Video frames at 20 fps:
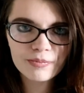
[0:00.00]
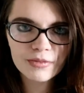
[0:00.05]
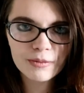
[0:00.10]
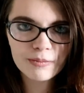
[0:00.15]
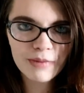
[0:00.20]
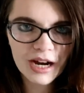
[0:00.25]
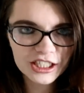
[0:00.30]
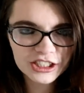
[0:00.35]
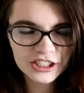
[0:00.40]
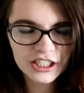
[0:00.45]

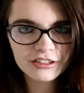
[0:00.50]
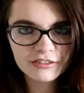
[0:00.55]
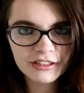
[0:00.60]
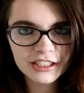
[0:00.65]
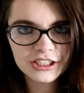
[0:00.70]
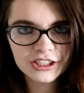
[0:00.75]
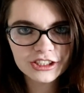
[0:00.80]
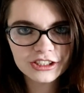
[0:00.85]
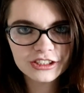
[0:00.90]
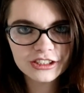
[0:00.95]
my
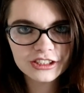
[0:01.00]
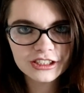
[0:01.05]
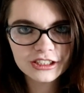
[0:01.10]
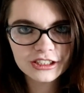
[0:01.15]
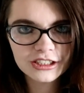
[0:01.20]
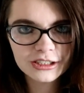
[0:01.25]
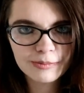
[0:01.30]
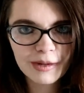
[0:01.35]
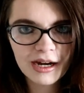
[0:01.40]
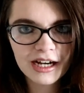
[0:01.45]
generation's
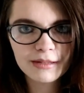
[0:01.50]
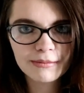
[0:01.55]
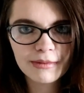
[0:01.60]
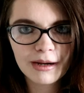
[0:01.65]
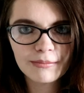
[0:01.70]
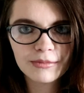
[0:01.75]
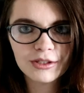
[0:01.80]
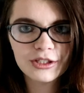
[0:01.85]
Spider-Man,